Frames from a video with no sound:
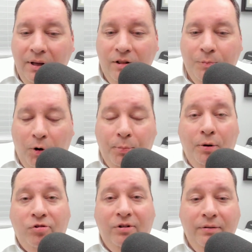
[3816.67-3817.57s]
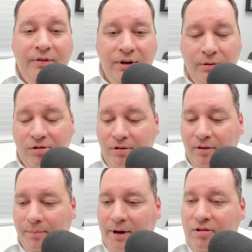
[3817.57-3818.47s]
It's more personal videos
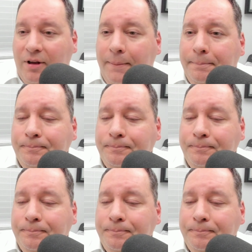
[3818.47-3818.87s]
on my side.